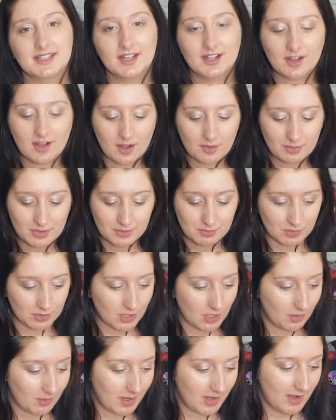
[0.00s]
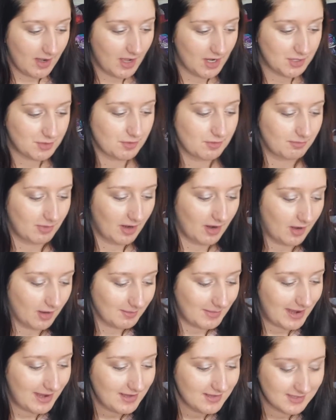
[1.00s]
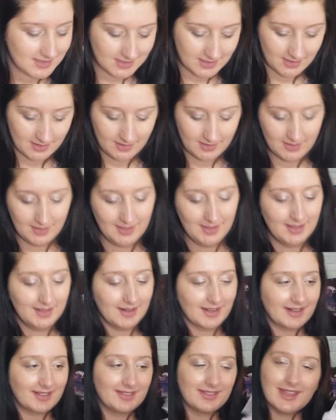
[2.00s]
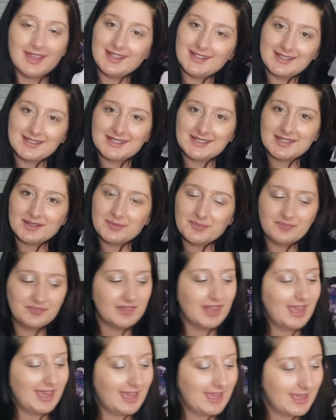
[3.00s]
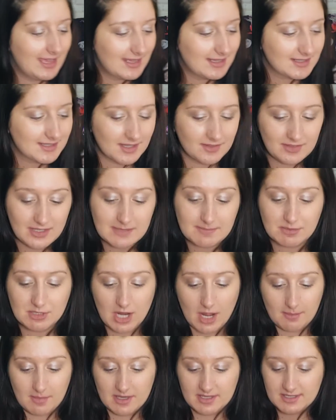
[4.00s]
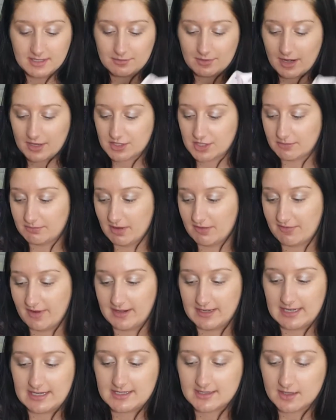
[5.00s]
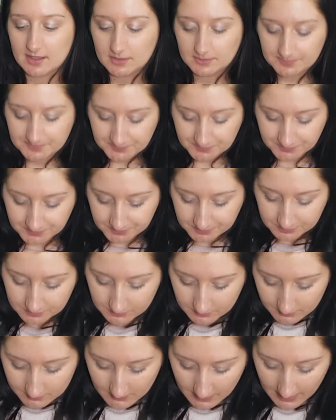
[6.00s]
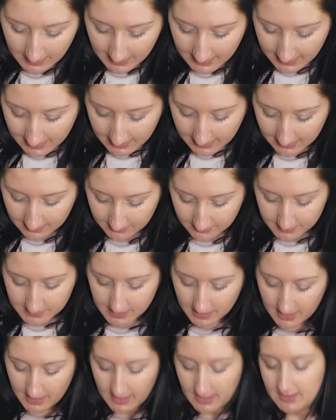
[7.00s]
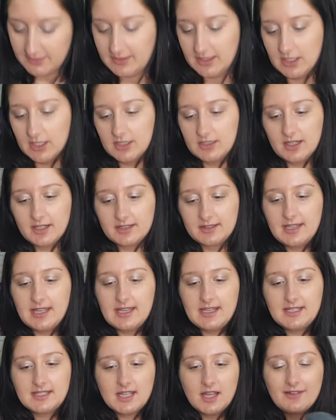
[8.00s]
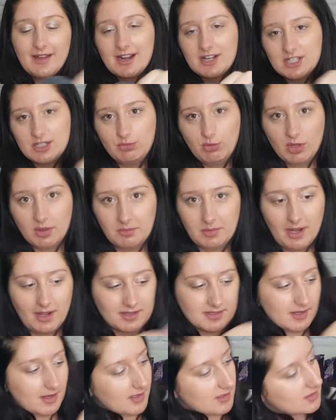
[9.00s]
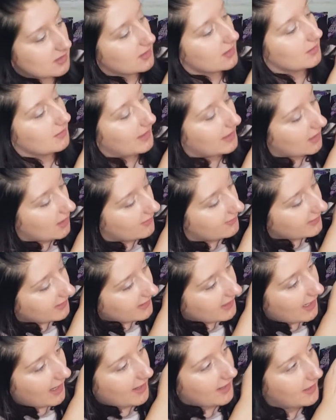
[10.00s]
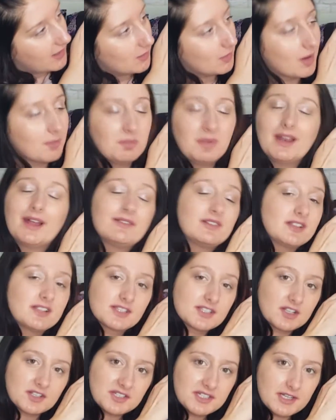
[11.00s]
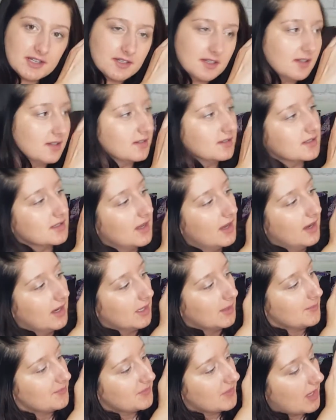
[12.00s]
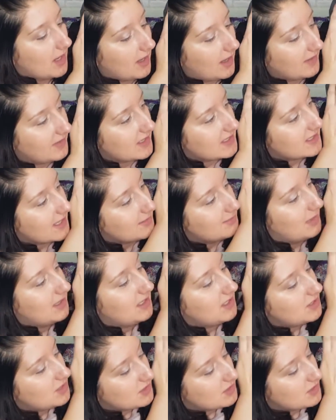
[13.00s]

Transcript: thing I got, which will go lush with my eye mask, like this, is these pyjamas. These were actually off my friend Lisa, and they look like this. I actually wore them last night, so they're a bit covered in cat hair. We've been having Scotty cuddles, and they say Monday,